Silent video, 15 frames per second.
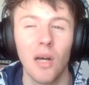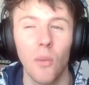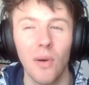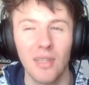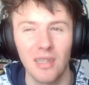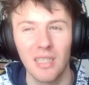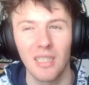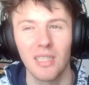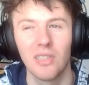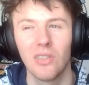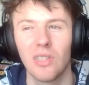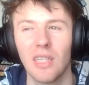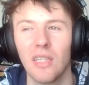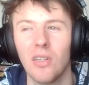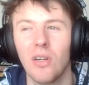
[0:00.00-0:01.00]
Now one thing
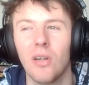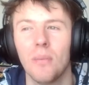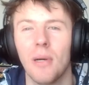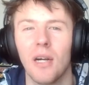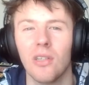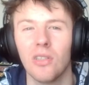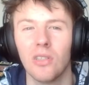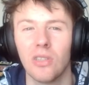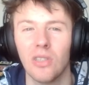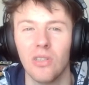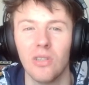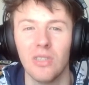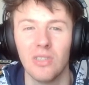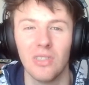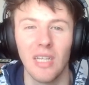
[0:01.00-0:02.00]
you can know about
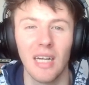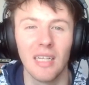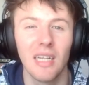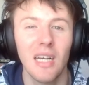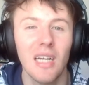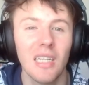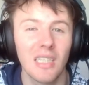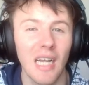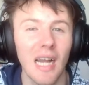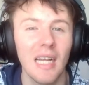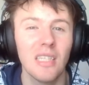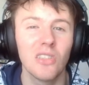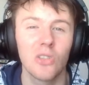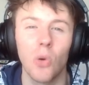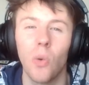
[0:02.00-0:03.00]
Yu-Gi-Oh is that
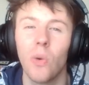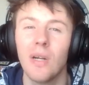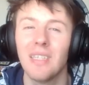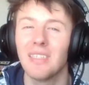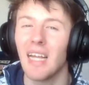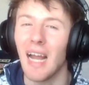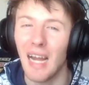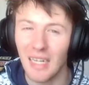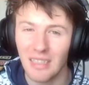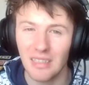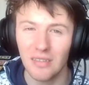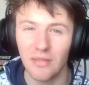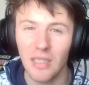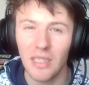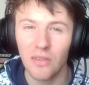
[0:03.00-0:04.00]
chains always
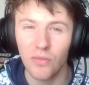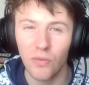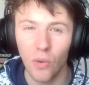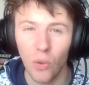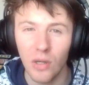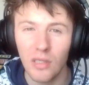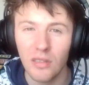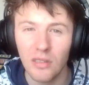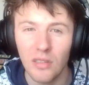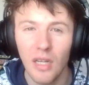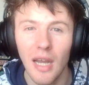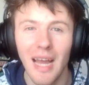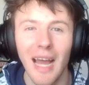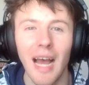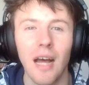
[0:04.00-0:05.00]
activate forwards
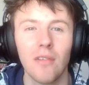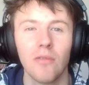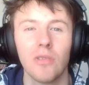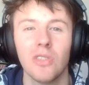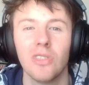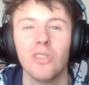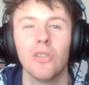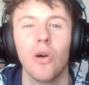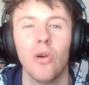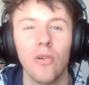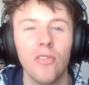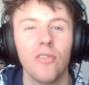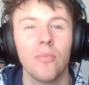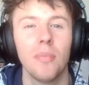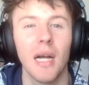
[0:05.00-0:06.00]
and
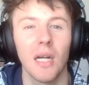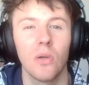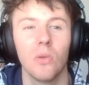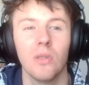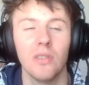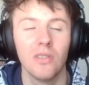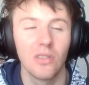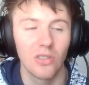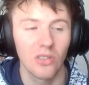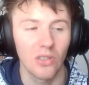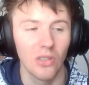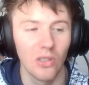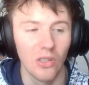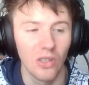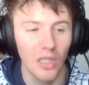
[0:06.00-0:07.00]
resolve backwards.
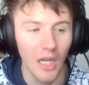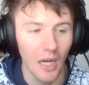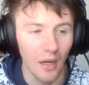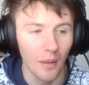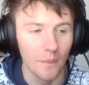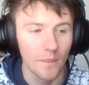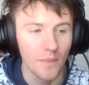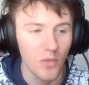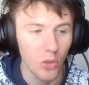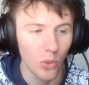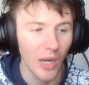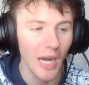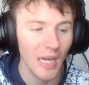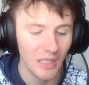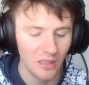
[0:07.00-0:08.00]
So you
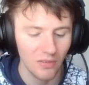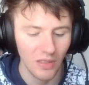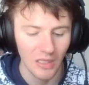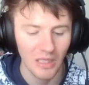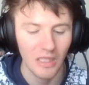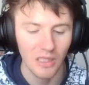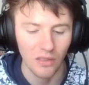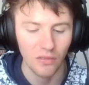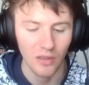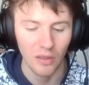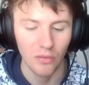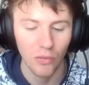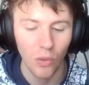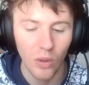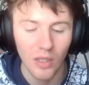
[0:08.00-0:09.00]
activate each
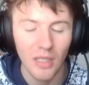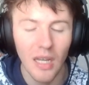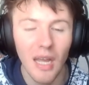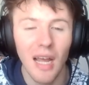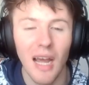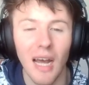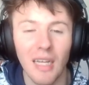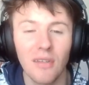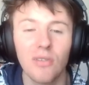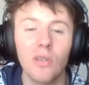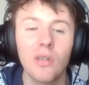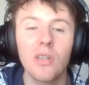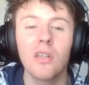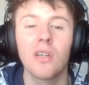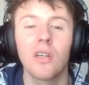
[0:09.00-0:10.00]
effect forward, and if
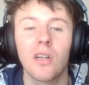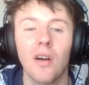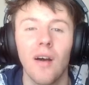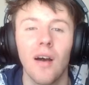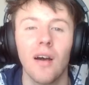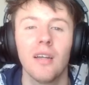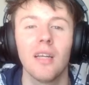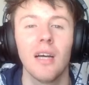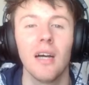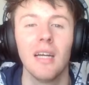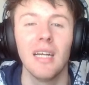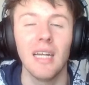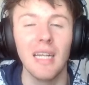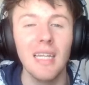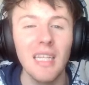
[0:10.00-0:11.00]
you look on a card,
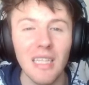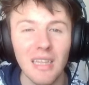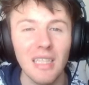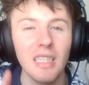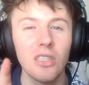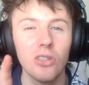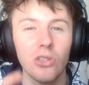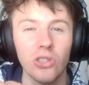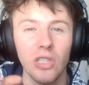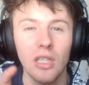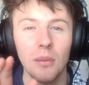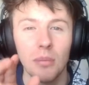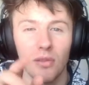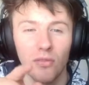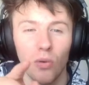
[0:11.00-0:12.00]
anything
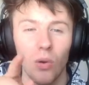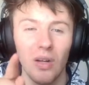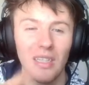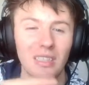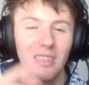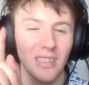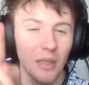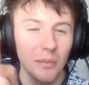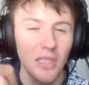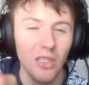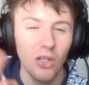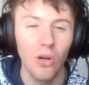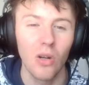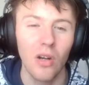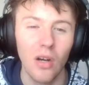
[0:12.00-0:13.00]
usually before a
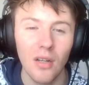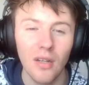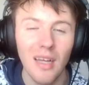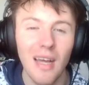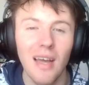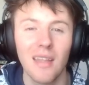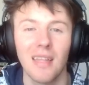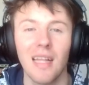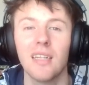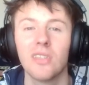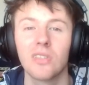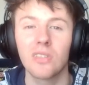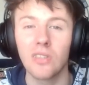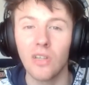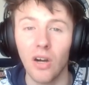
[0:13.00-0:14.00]
semicolon, that
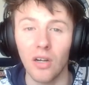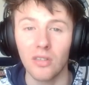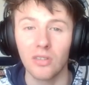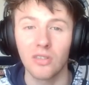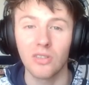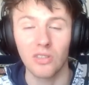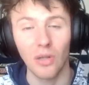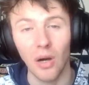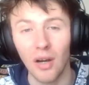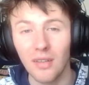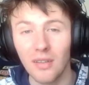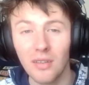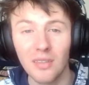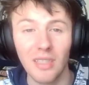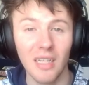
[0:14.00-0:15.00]
is cost. So
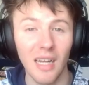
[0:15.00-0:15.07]
on the